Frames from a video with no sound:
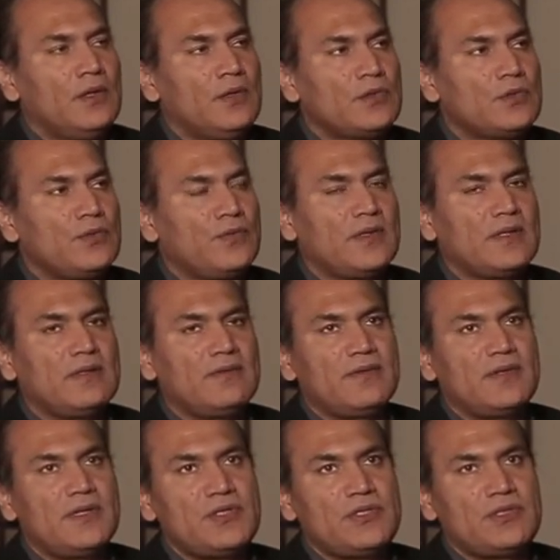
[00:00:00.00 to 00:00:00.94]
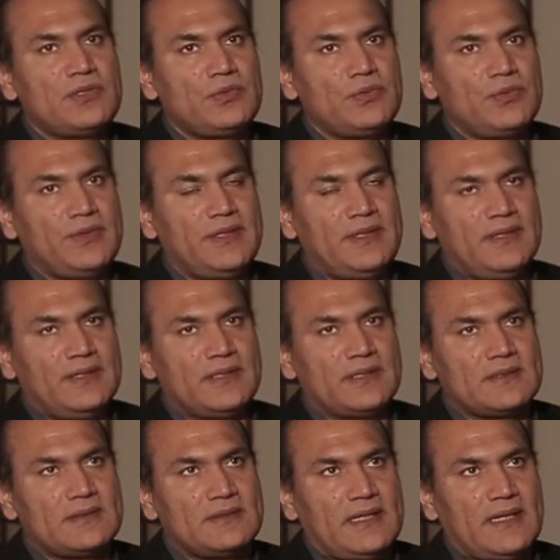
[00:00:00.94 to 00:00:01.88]
So for the first 2
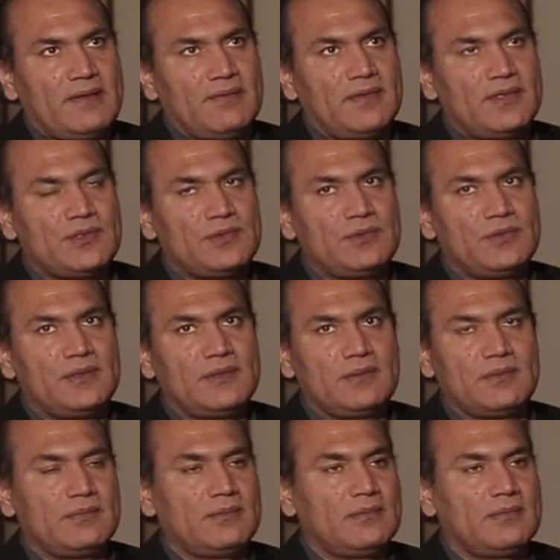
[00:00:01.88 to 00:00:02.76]
years, I was doing